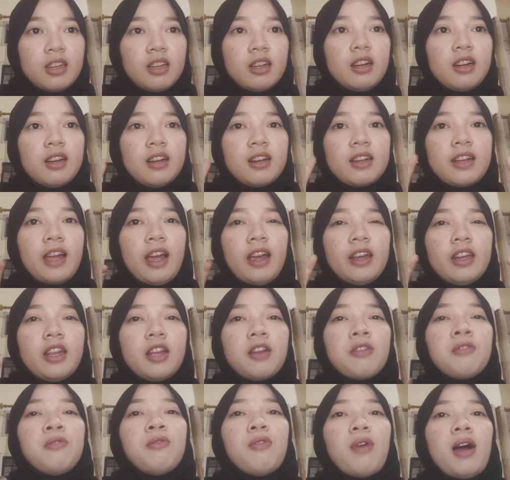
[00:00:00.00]

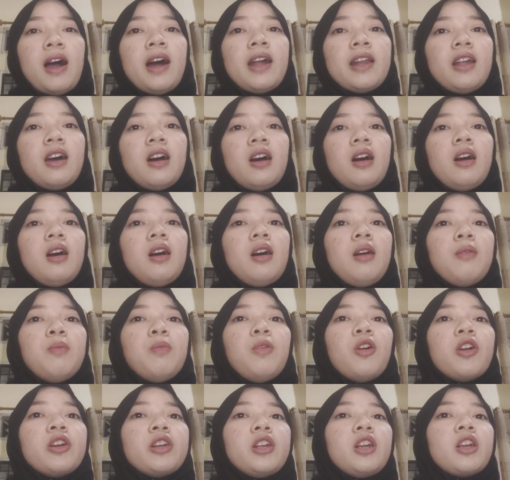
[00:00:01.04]
what a
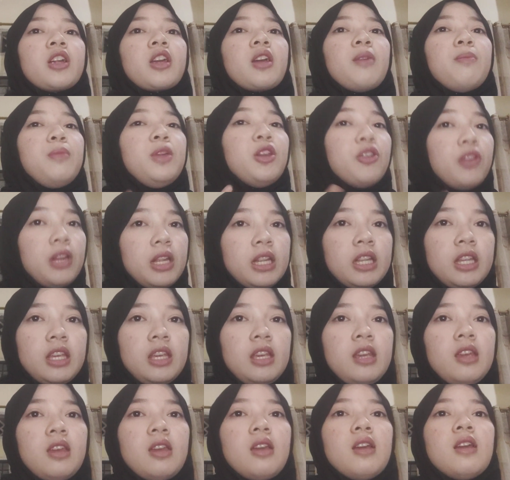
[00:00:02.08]
border
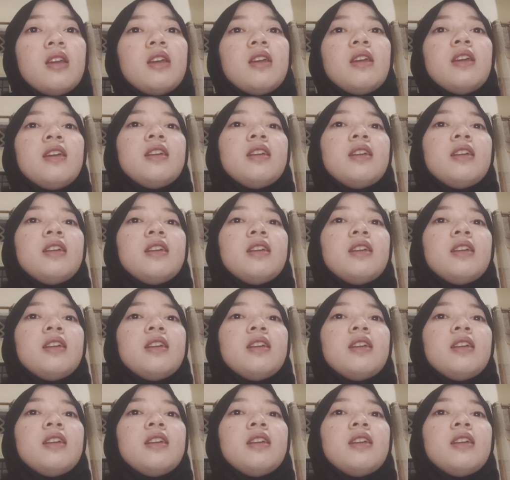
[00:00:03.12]
community